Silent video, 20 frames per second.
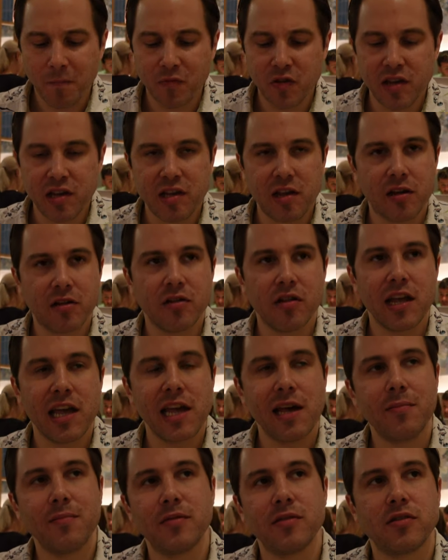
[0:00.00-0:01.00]
The
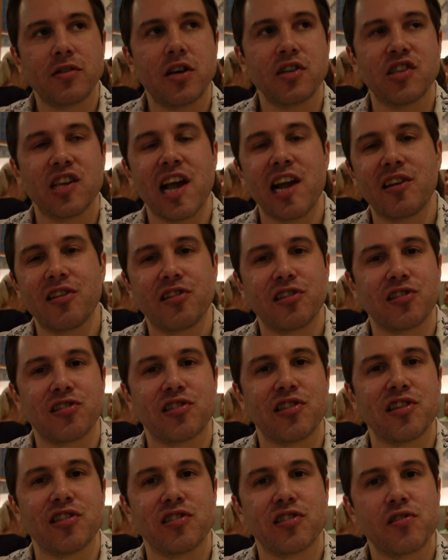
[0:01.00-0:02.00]
lamb does add a
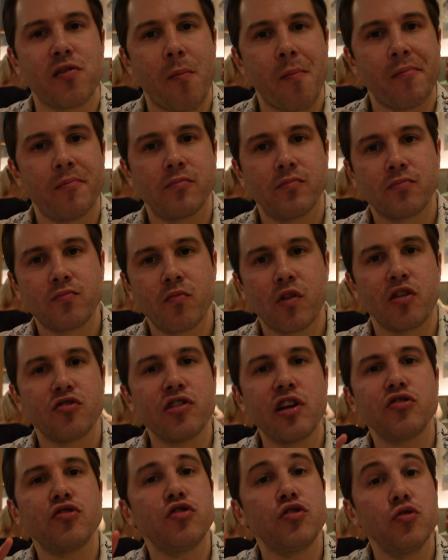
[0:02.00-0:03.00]
distinct, it's
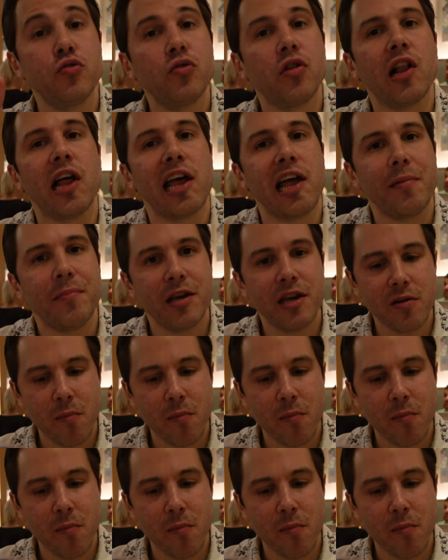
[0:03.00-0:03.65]
not too lammy.